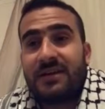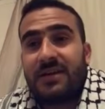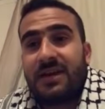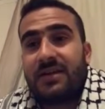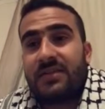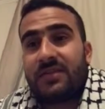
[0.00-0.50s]

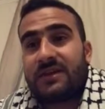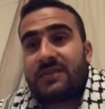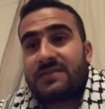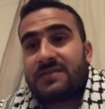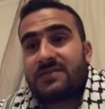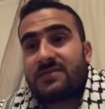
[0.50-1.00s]
and
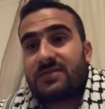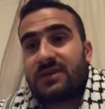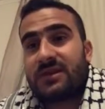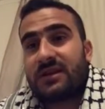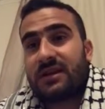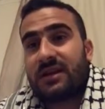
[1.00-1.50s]
that's
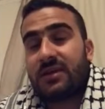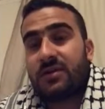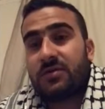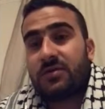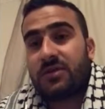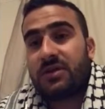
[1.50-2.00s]
really like a
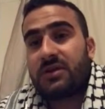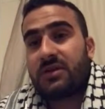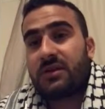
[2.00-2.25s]
good thing, yeah,